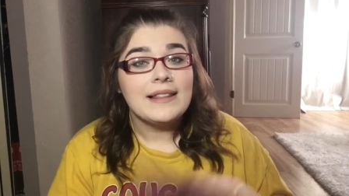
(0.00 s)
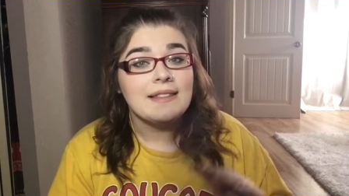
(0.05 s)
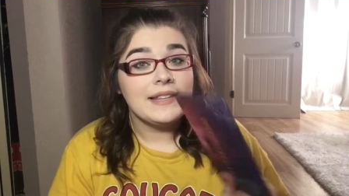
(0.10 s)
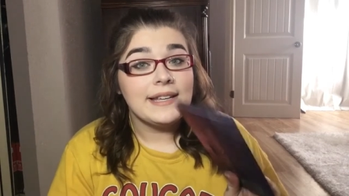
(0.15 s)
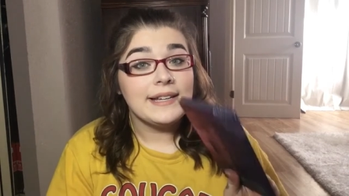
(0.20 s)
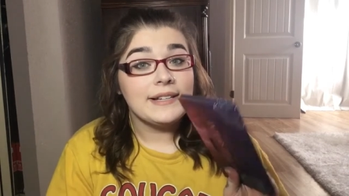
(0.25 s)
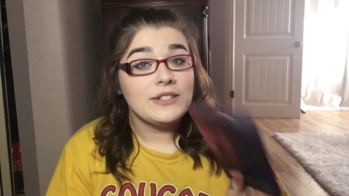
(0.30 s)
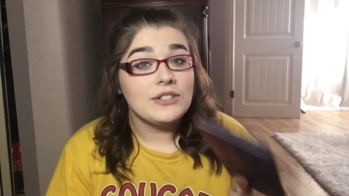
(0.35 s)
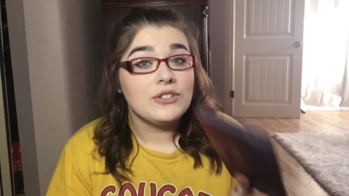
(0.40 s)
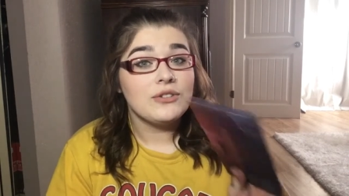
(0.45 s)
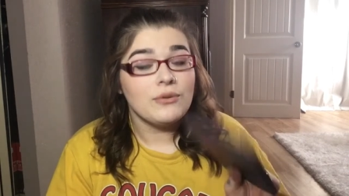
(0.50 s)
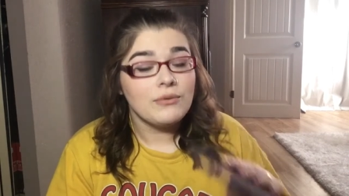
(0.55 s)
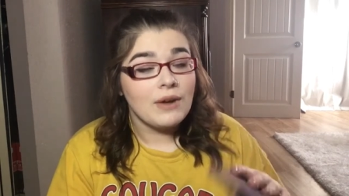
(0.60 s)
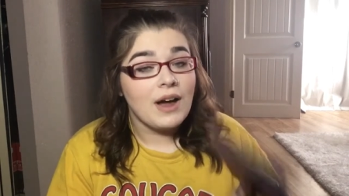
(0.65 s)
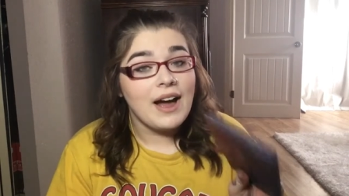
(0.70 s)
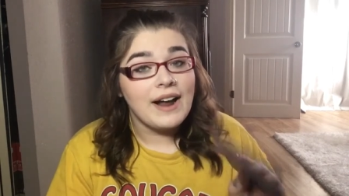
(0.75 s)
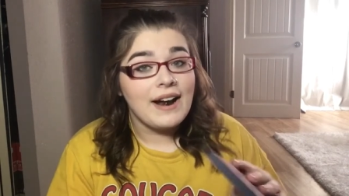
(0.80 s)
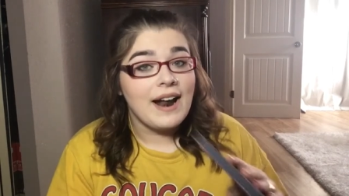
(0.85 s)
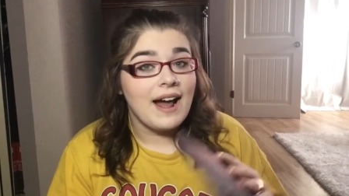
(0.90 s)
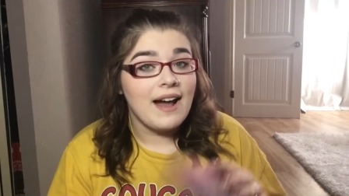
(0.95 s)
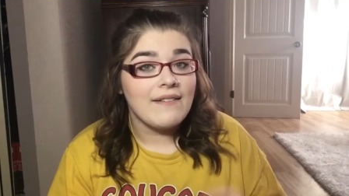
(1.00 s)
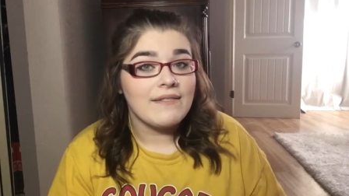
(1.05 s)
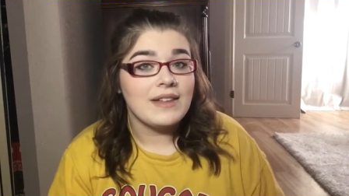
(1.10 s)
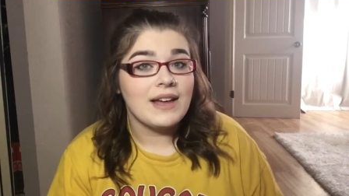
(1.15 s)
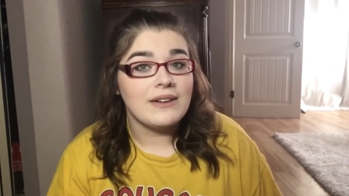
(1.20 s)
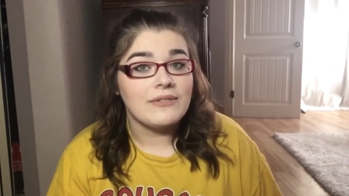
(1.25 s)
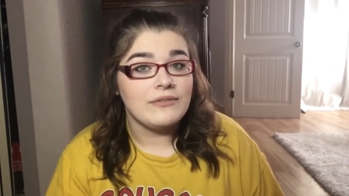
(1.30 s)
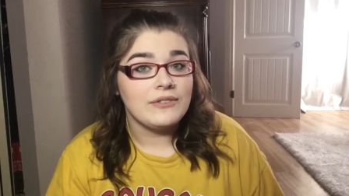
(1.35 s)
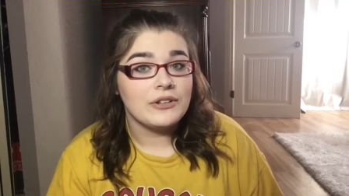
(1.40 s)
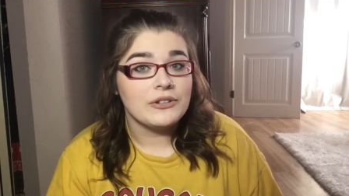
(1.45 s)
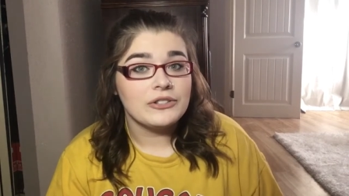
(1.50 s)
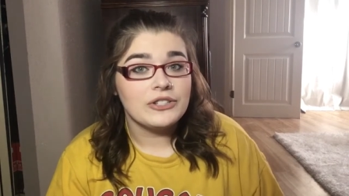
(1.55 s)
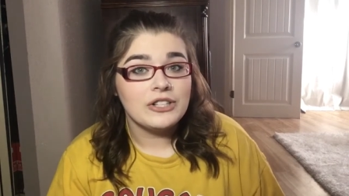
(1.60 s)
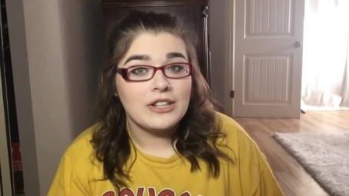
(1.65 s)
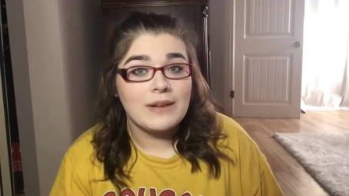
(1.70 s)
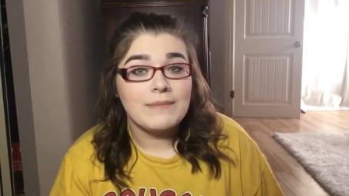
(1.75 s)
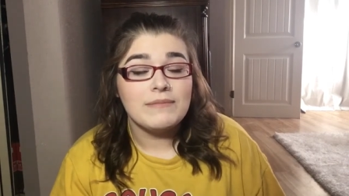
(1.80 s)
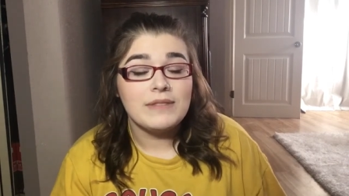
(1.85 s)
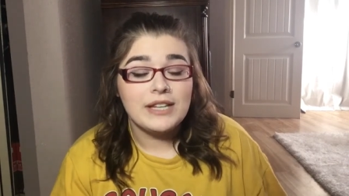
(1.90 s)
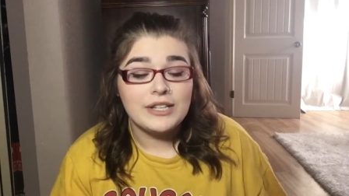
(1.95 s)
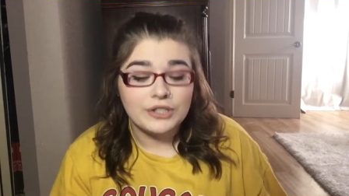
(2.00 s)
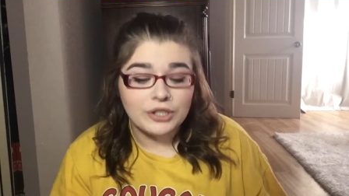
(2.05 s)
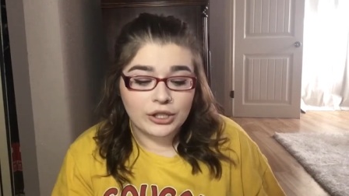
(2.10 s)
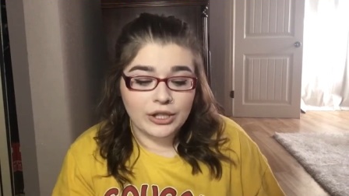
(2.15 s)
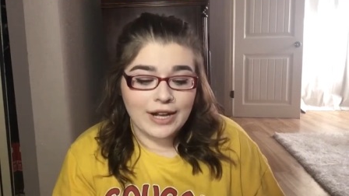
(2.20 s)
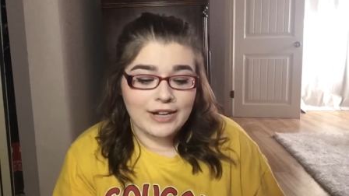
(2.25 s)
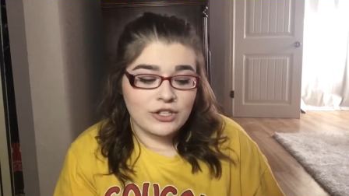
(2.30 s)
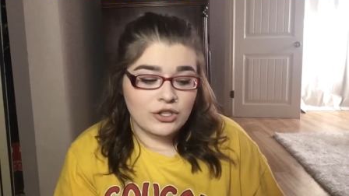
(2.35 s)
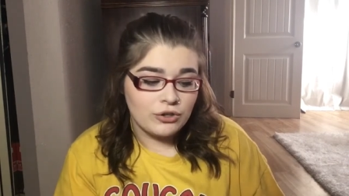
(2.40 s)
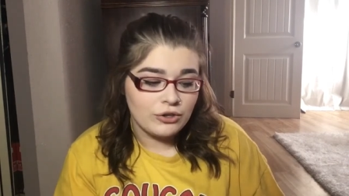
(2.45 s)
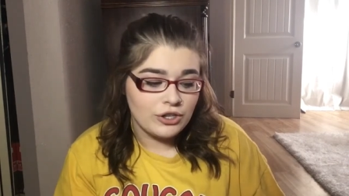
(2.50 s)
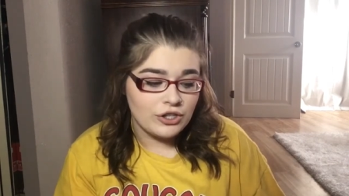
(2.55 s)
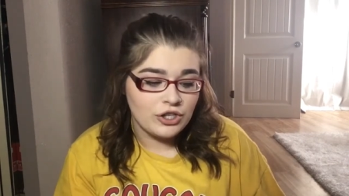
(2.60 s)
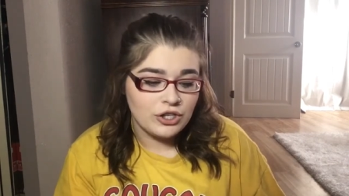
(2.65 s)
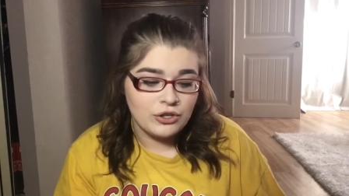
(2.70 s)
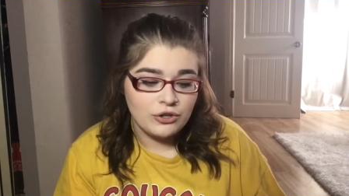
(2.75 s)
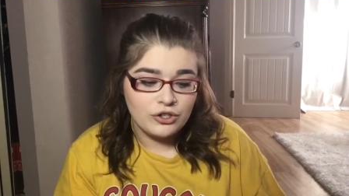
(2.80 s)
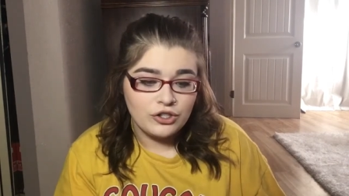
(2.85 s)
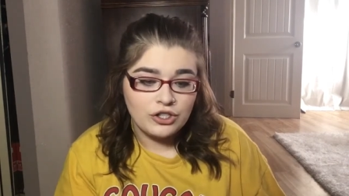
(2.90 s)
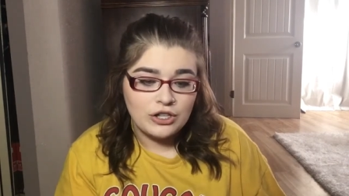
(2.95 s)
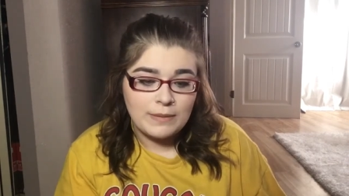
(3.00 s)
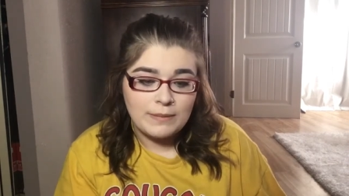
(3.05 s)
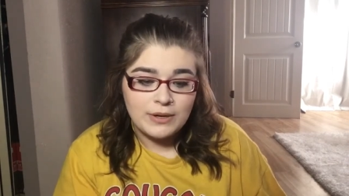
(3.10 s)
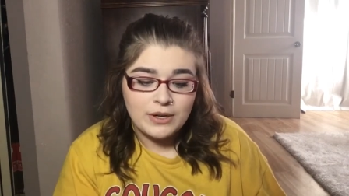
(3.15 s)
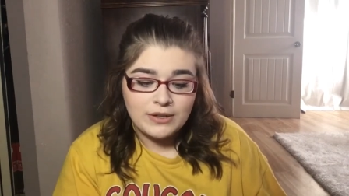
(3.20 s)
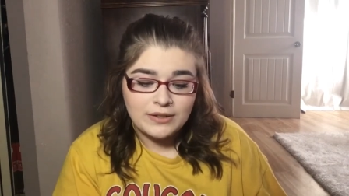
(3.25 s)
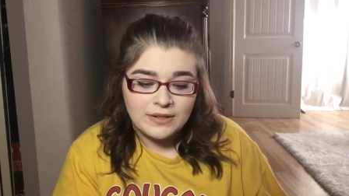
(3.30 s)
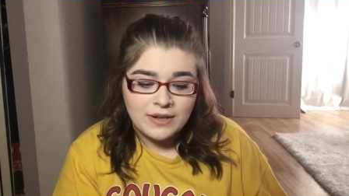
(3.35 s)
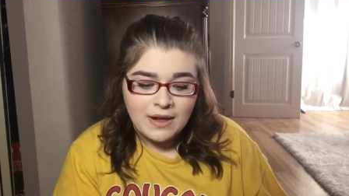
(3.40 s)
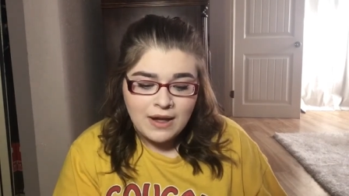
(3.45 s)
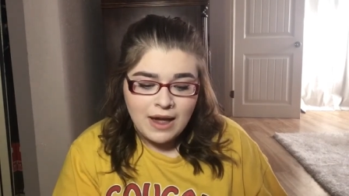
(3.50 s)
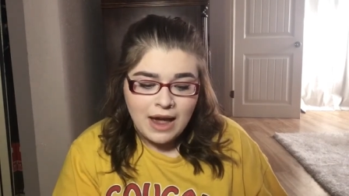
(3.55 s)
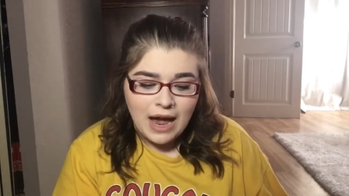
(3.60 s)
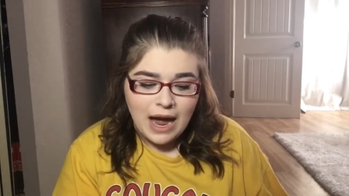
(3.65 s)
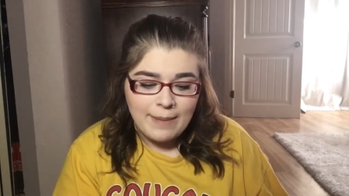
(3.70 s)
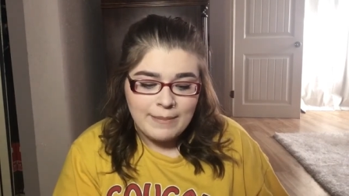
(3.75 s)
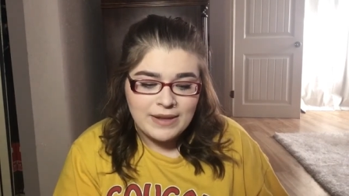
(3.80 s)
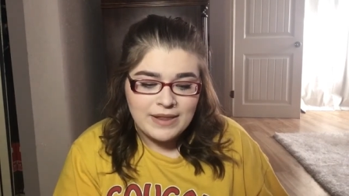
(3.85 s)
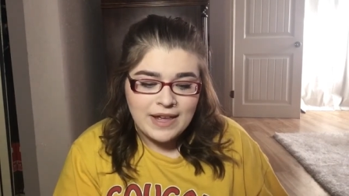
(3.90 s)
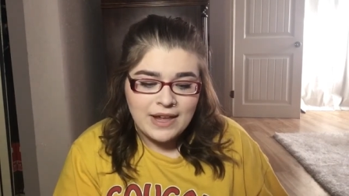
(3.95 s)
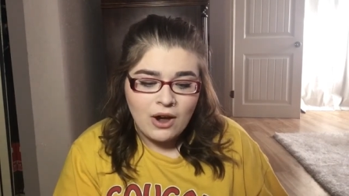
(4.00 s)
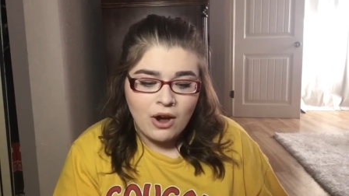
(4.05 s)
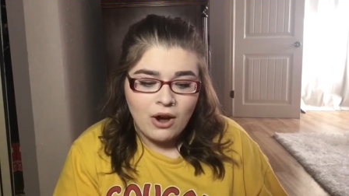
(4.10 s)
These do not have that feel to them. These are like traditional shimmers. I mean, they